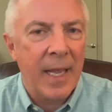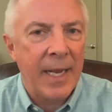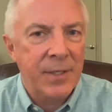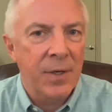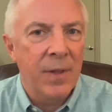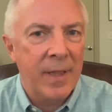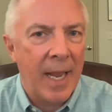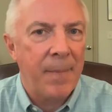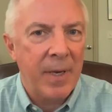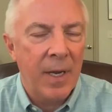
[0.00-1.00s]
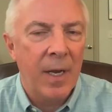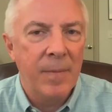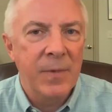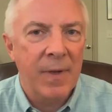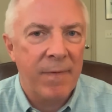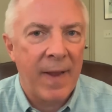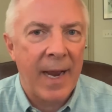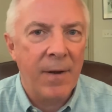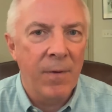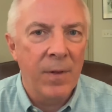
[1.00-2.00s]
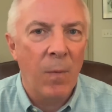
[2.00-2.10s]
that so that that becomes a factor in the